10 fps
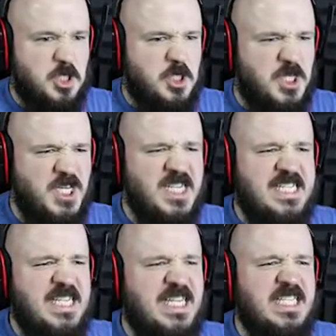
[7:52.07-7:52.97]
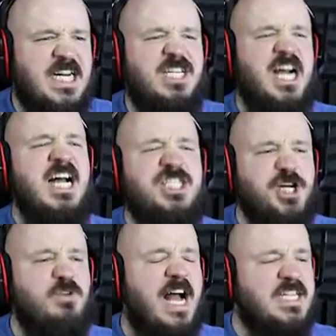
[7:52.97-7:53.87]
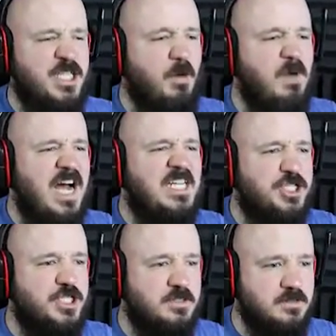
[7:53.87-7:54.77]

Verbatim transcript: Oh, I hate you guys so much!